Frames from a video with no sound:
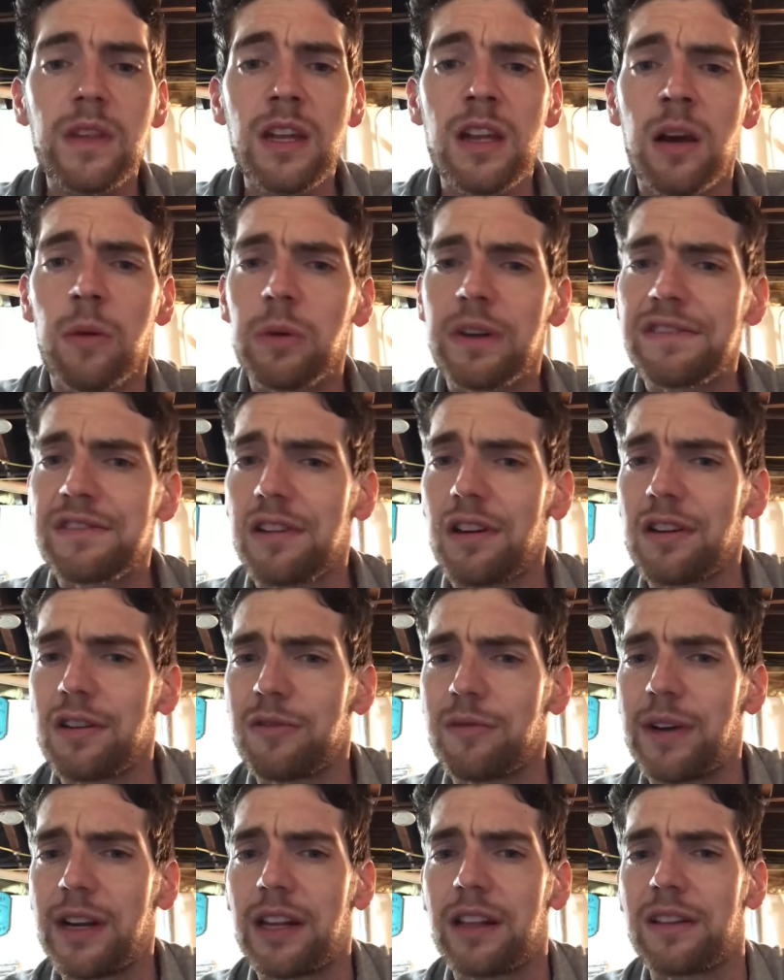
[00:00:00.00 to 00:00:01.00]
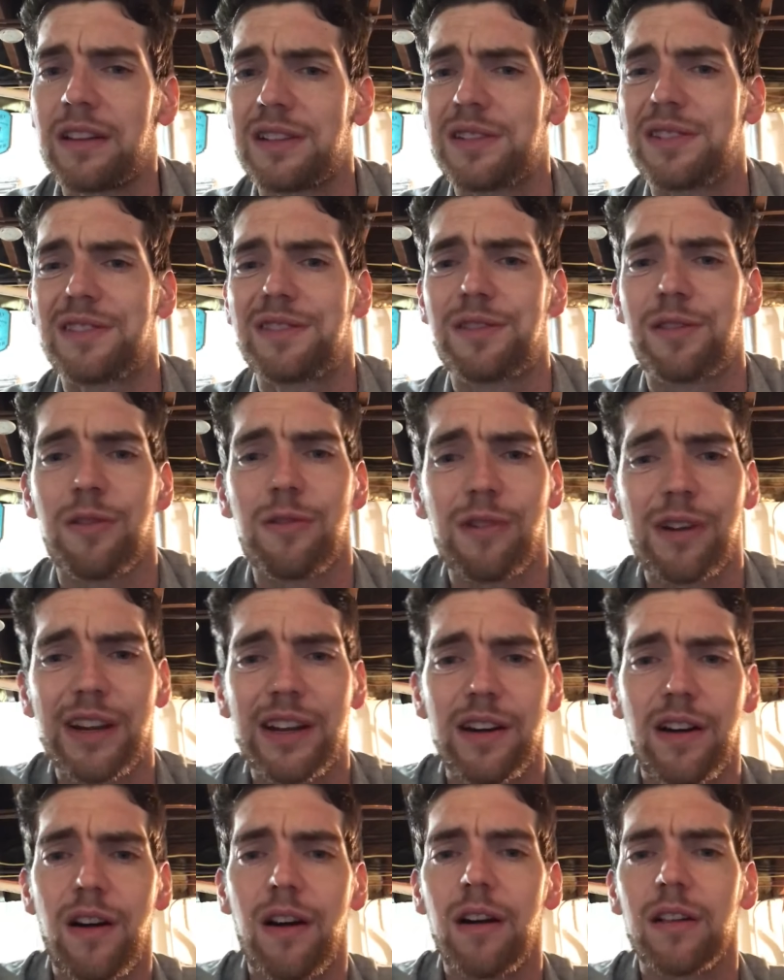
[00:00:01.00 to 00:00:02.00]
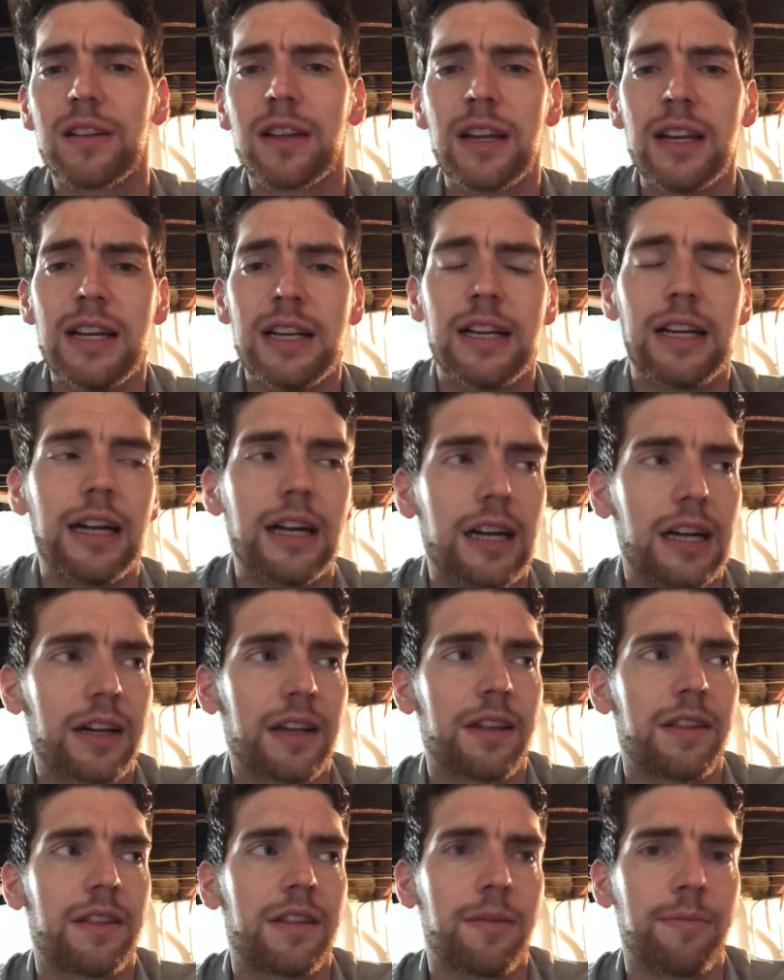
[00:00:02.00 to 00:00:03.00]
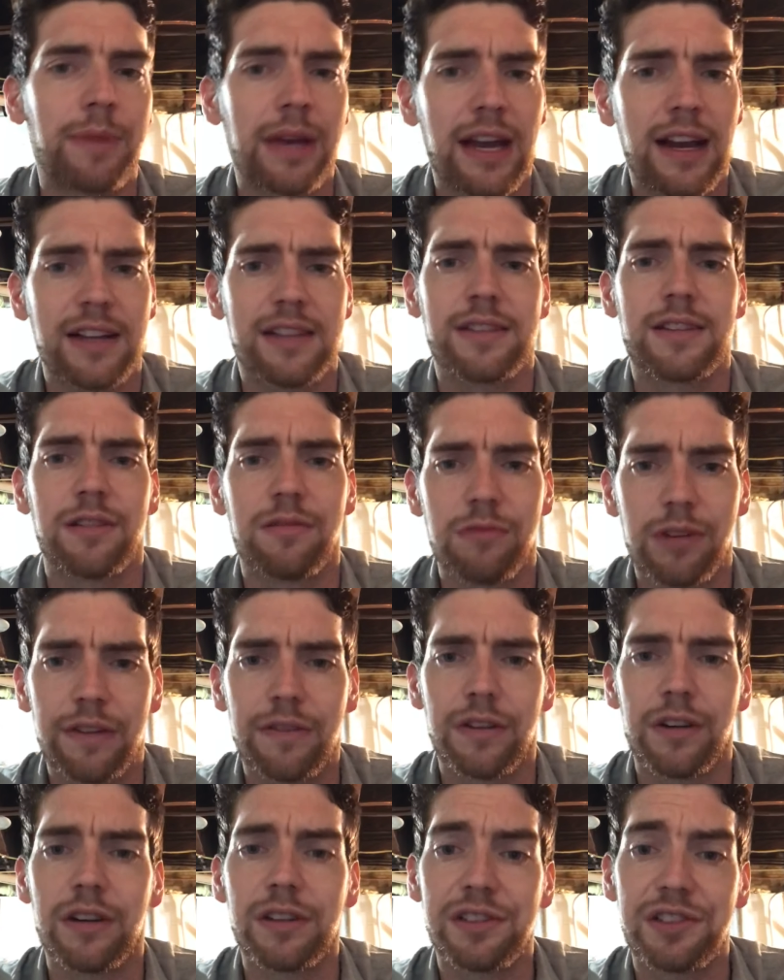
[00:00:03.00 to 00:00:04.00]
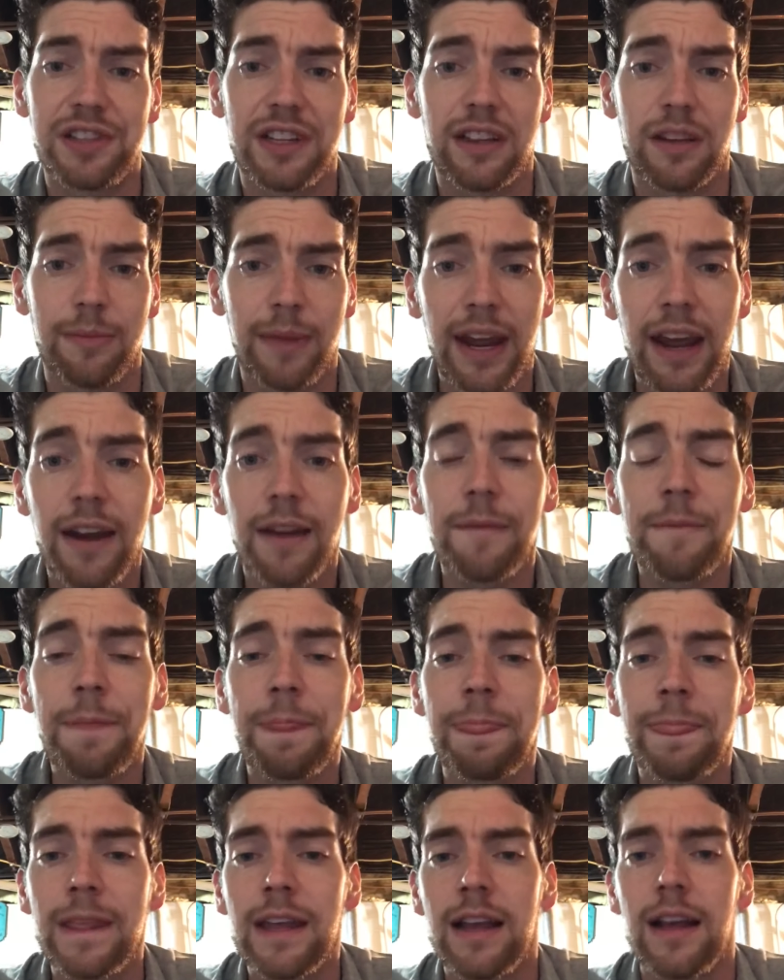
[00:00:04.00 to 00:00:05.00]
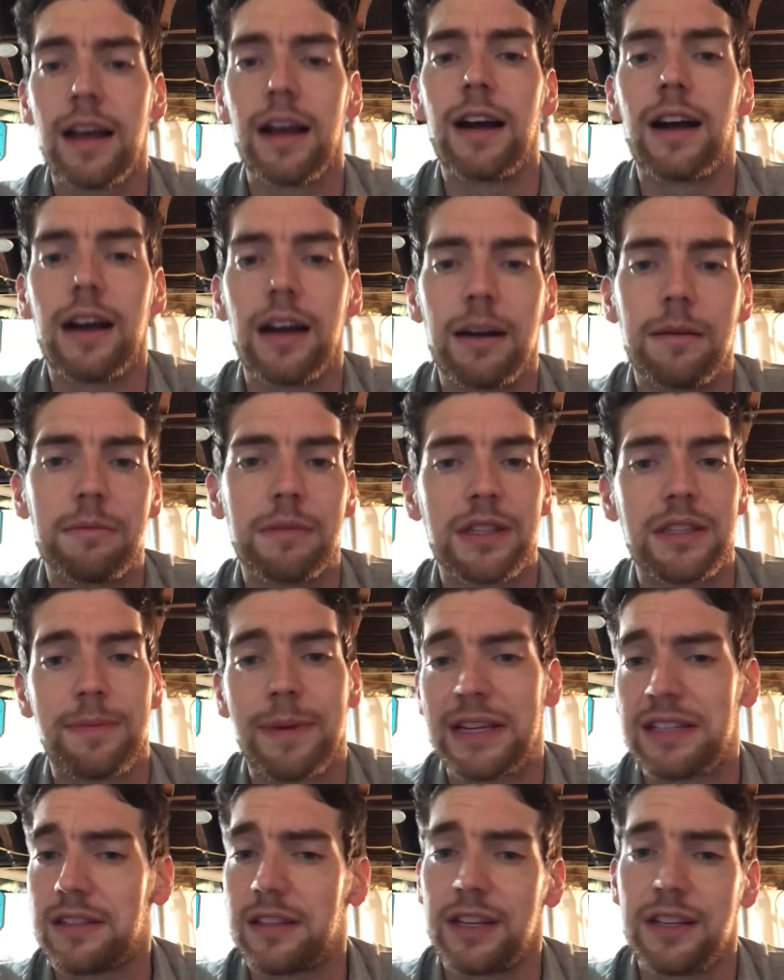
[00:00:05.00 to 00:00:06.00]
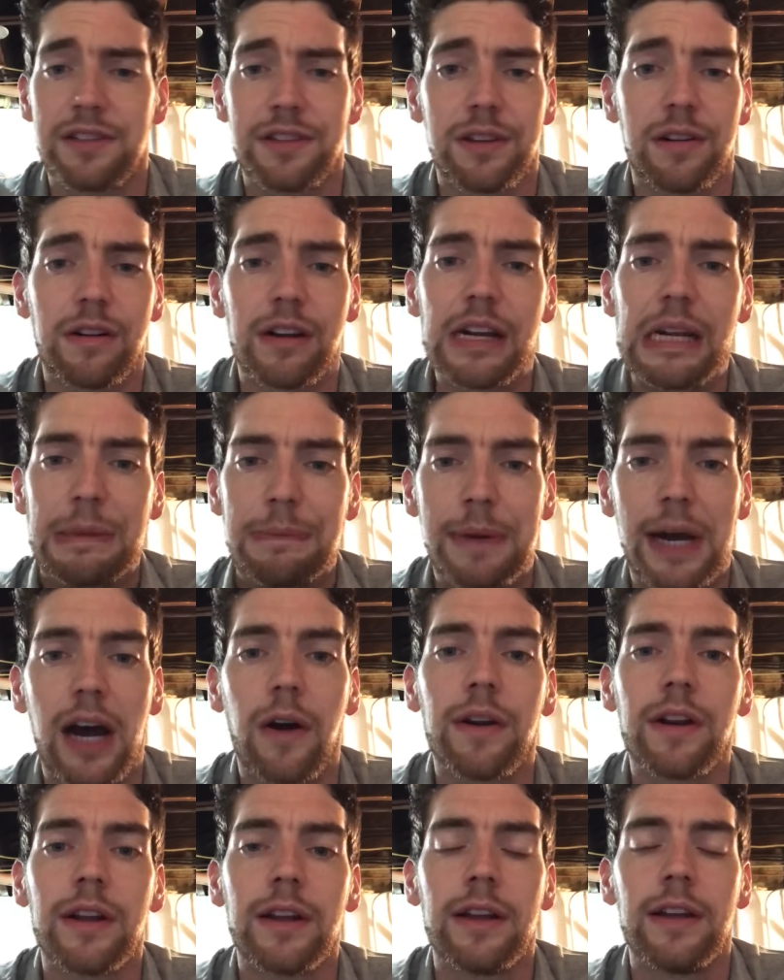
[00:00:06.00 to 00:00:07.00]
And we started reading this story called The Bass, the River, and Sheila Mant. It's basically a story about